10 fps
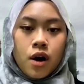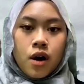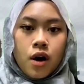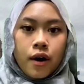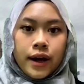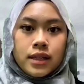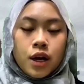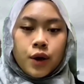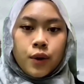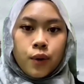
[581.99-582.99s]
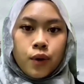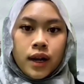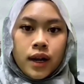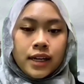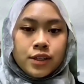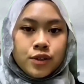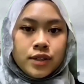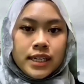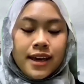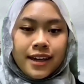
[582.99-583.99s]
oil, coal, and nuclear
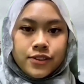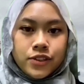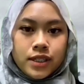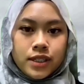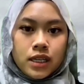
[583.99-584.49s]
energy.